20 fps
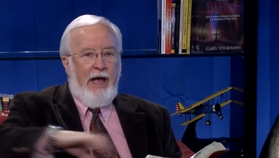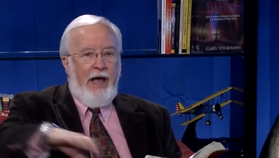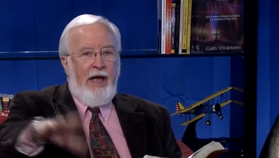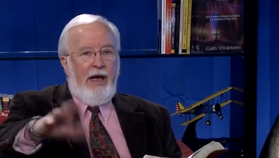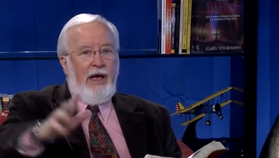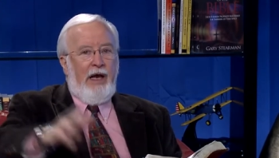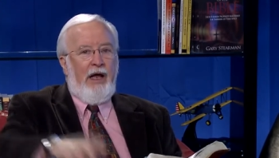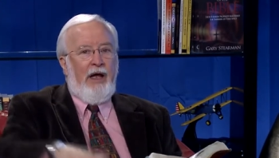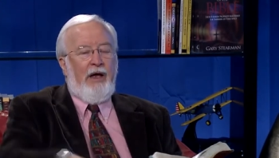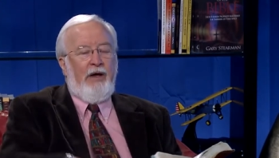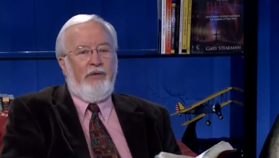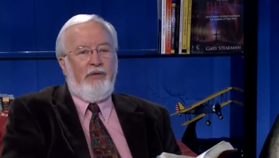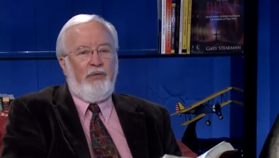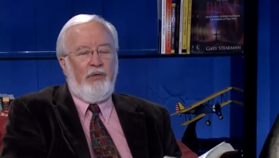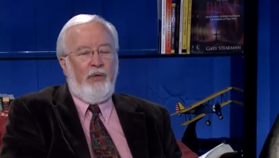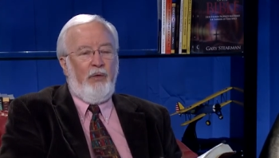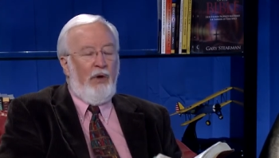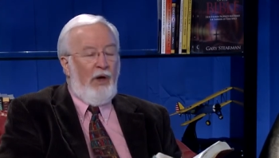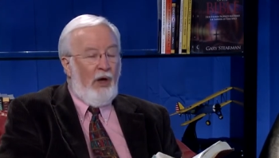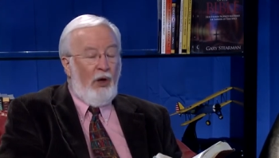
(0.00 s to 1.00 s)
allies
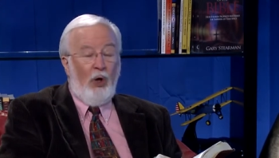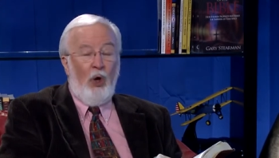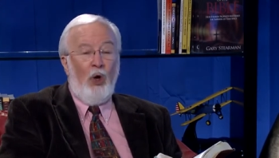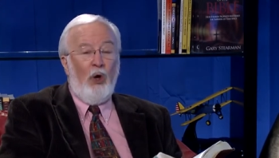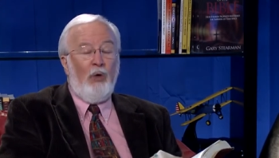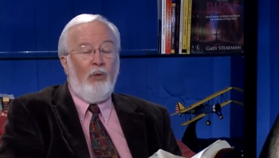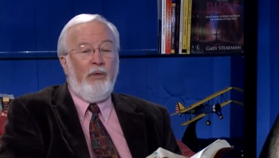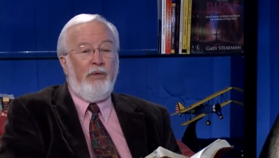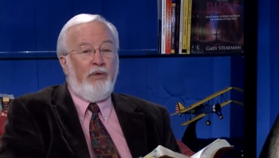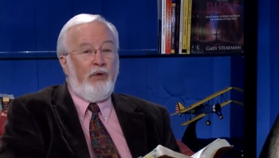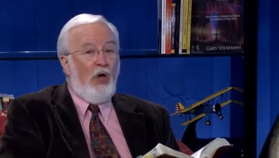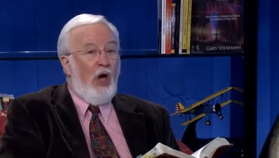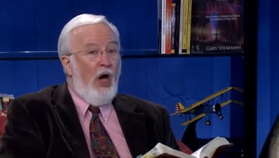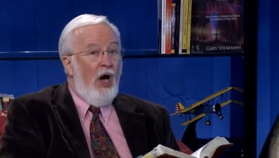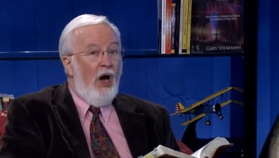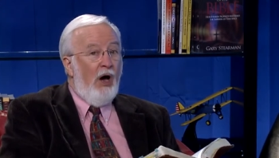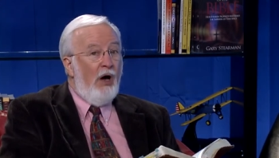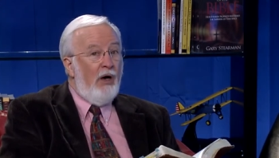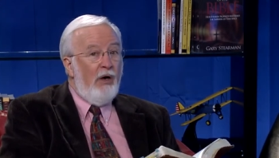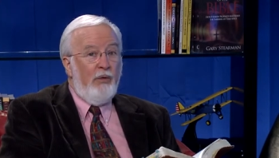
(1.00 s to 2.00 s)
along with
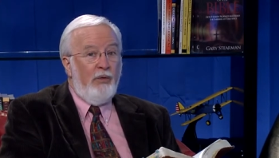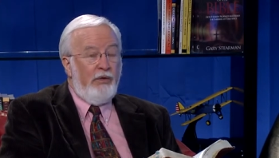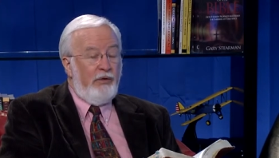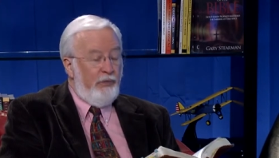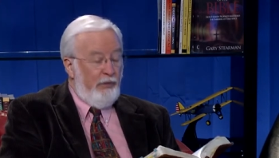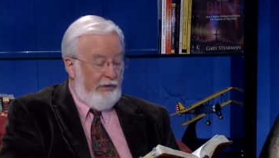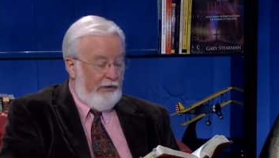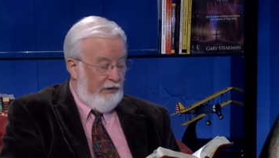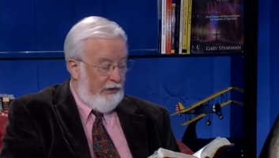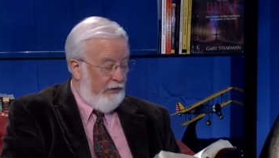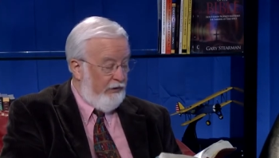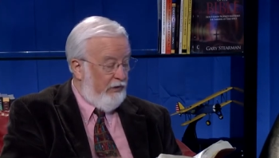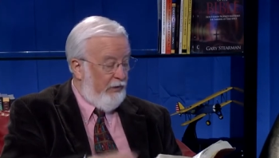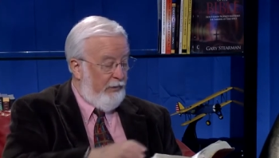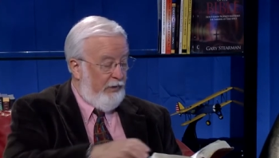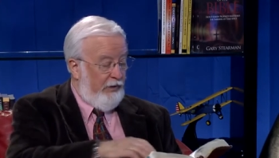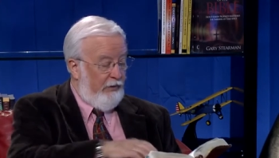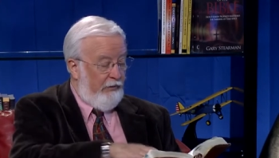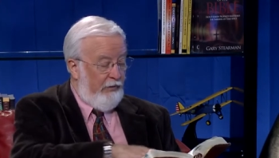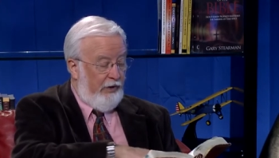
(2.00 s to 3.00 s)
Gog, which we take to
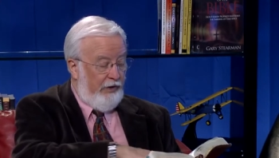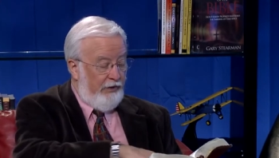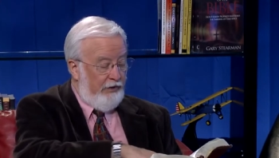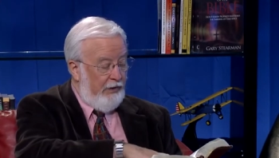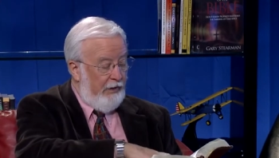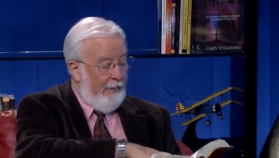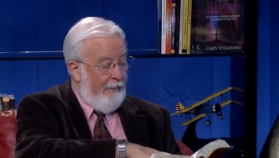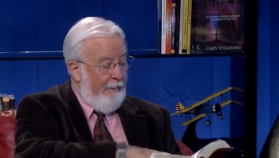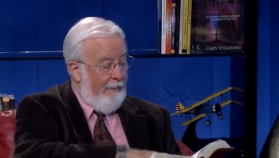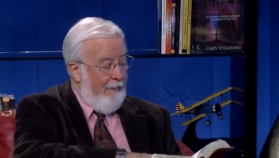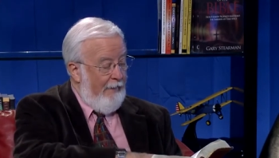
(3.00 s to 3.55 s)
be Russia.